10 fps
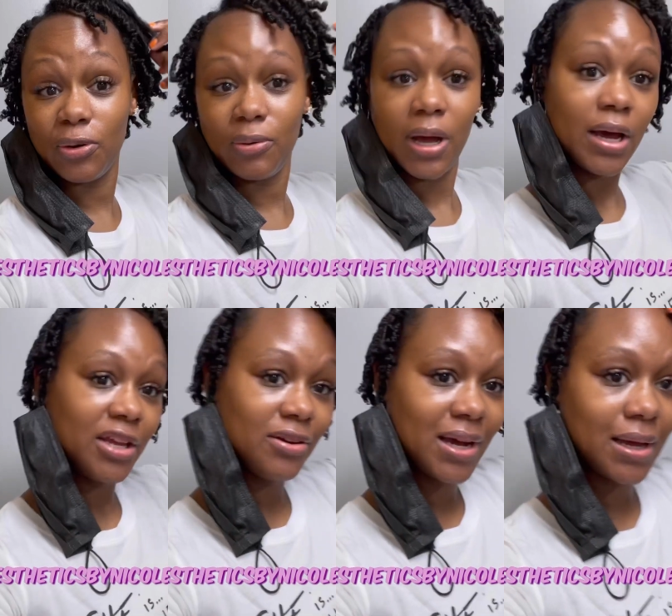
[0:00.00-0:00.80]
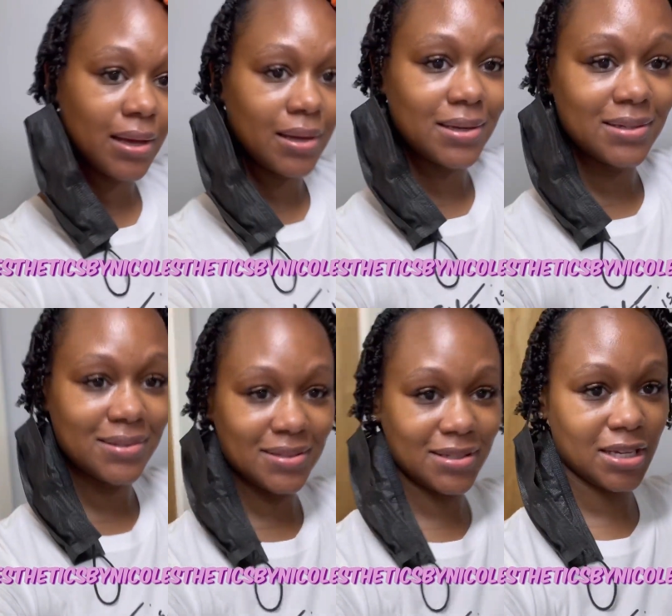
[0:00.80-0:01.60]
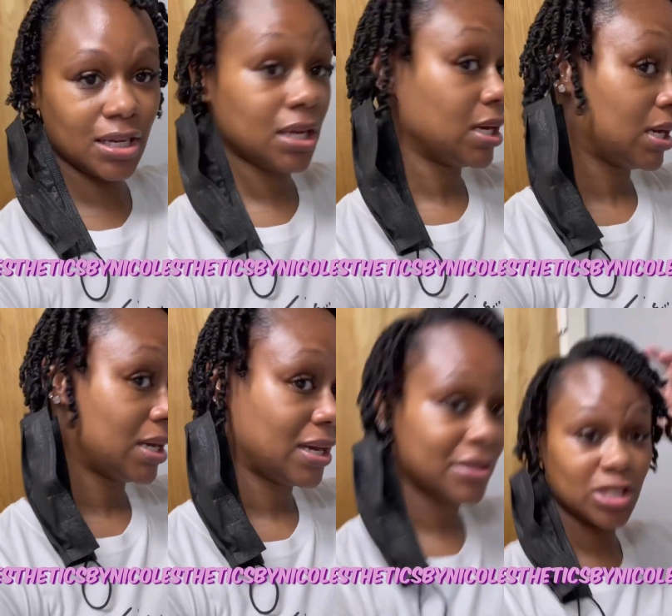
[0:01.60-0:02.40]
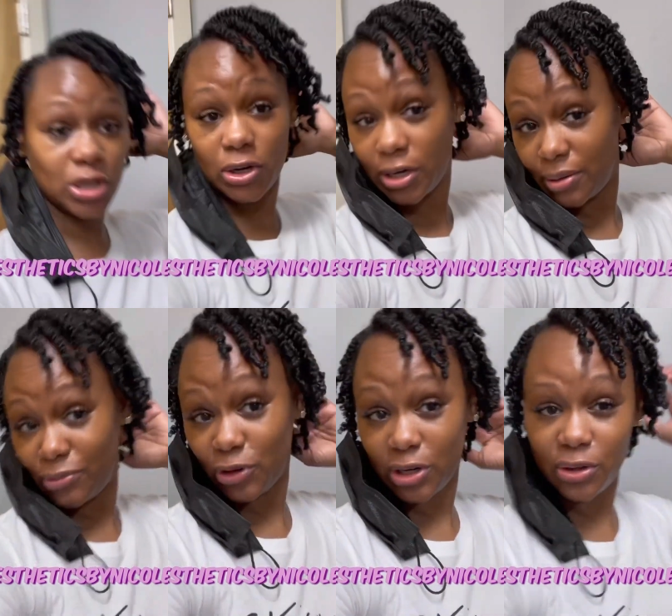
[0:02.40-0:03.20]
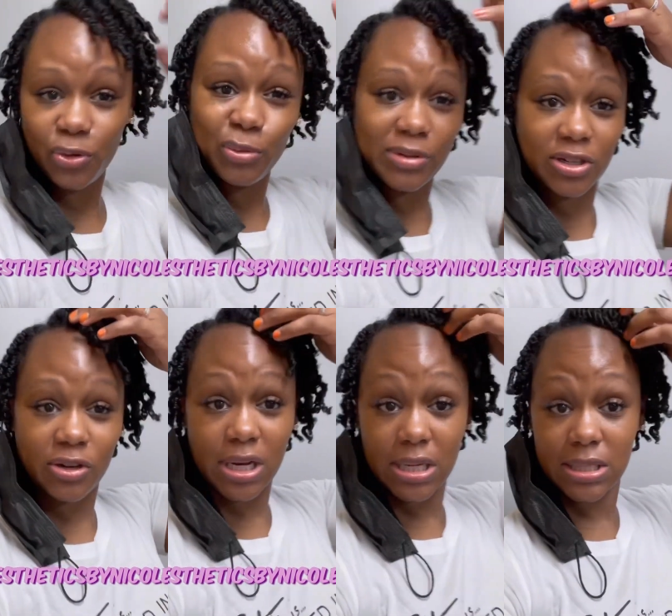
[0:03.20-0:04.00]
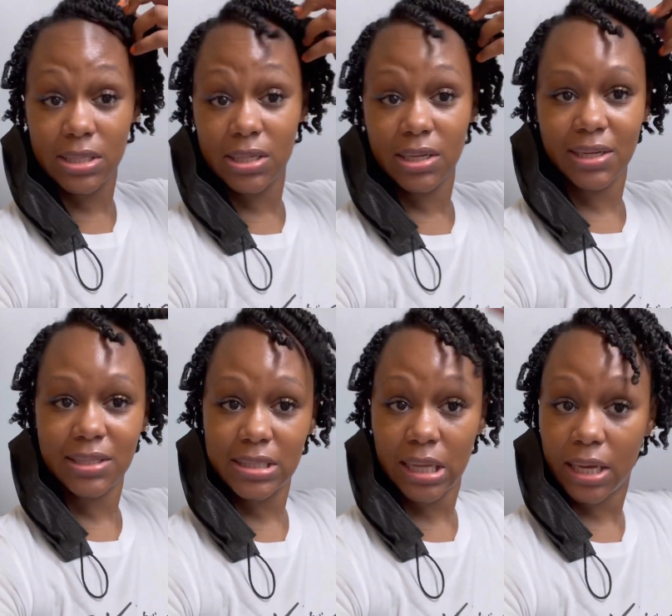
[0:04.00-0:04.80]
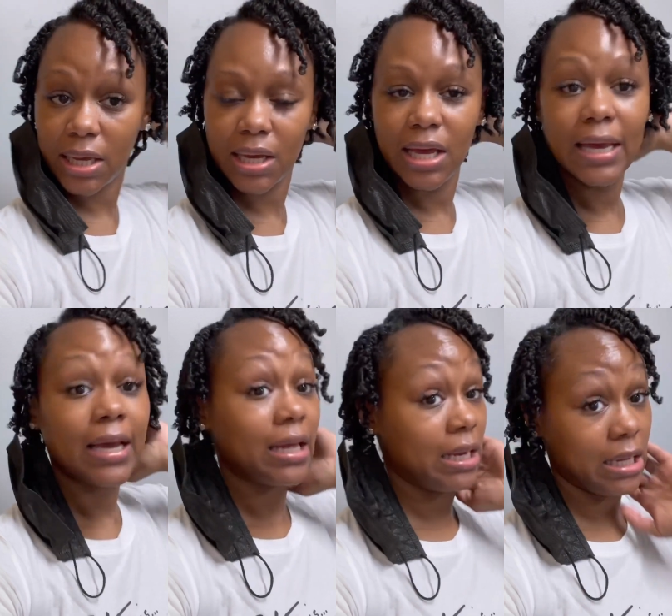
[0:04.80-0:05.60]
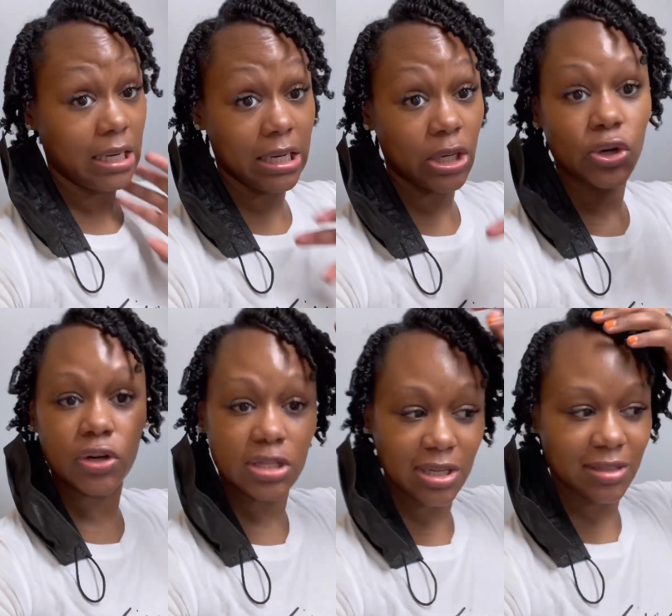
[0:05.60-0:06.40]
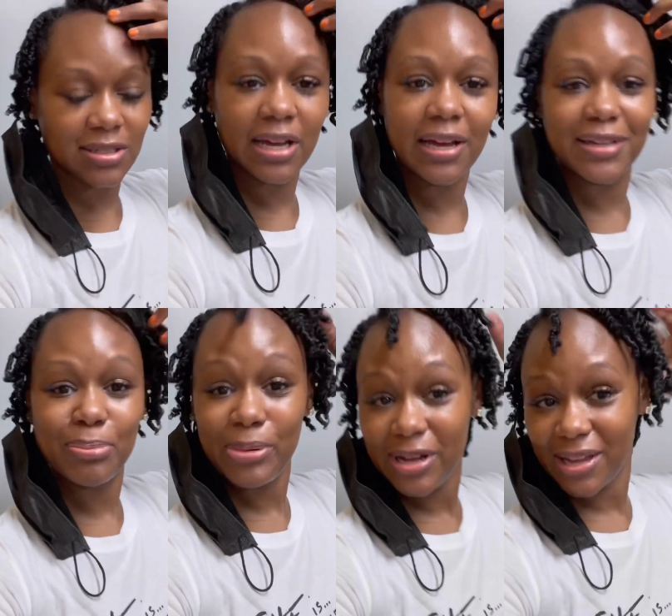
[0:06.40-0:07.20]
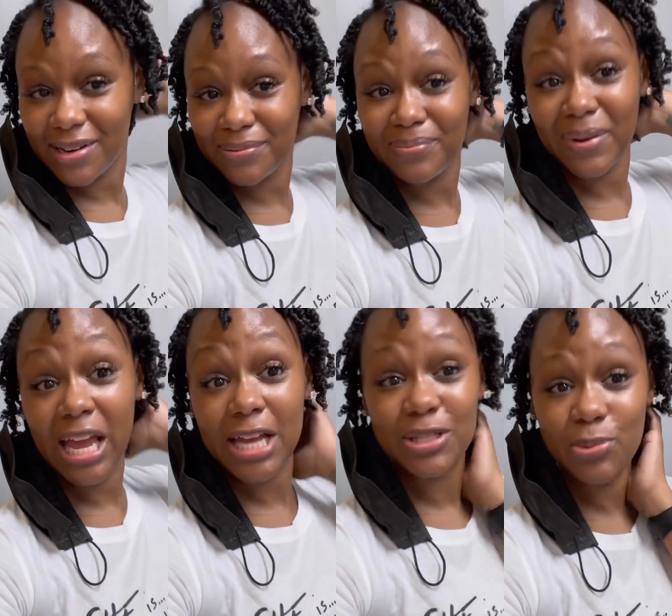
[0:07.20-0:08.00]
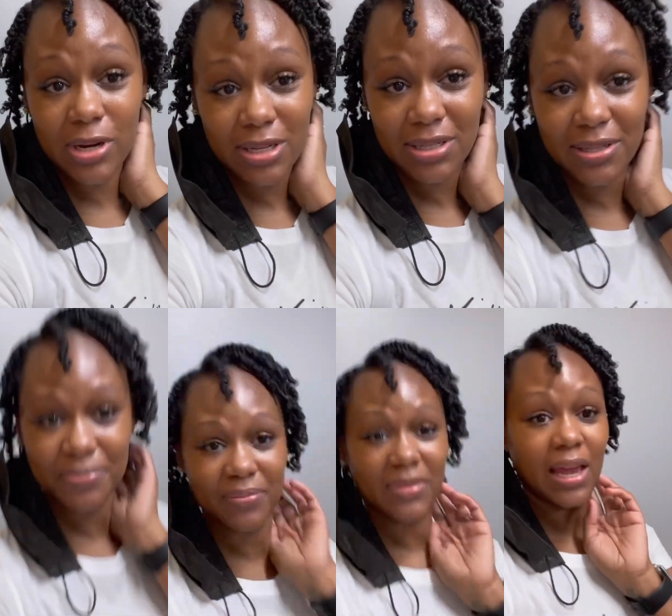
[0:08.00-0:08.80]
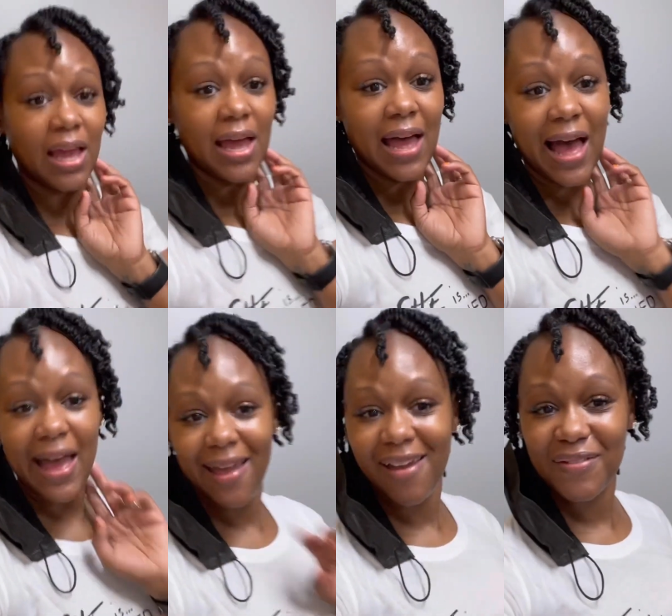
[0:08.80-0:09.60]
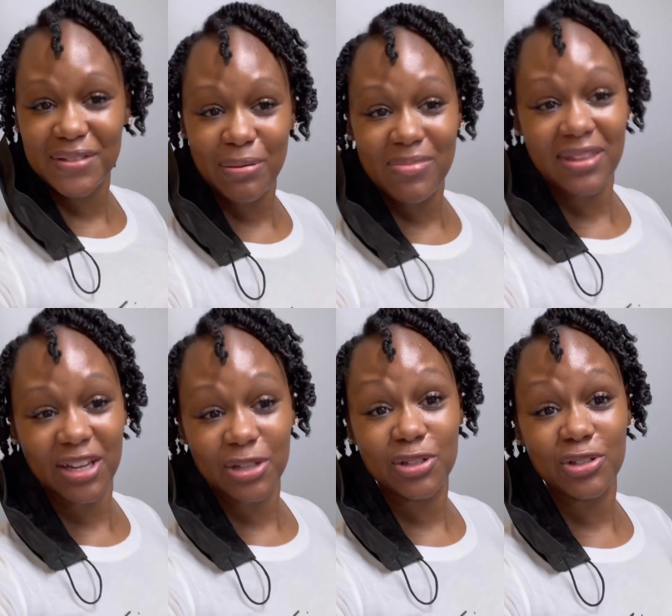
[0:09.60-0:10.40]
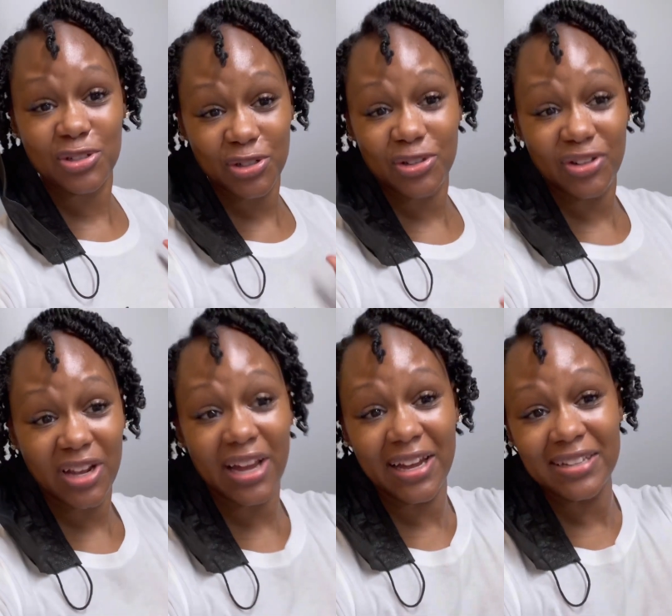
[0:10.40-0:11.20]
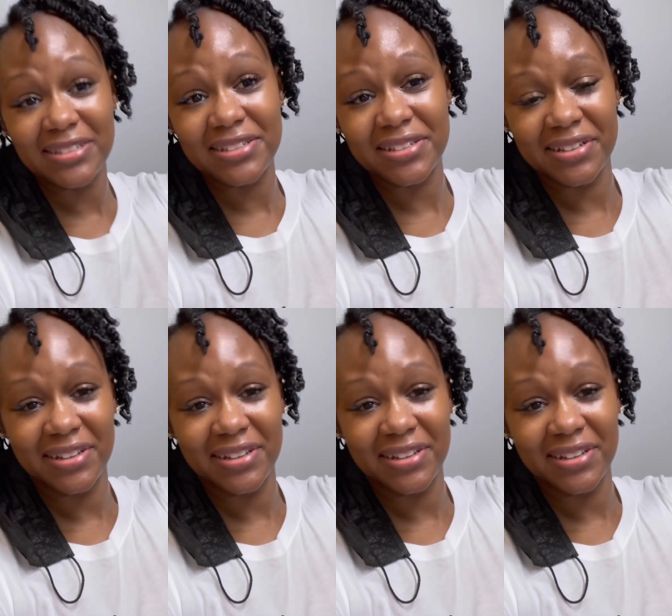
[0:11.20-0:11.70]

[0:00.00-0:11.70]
Hi you guys. Sorry I'm looking a little bit crazy. It is like 90 degrees outside, but guess what? I have something to show you guys.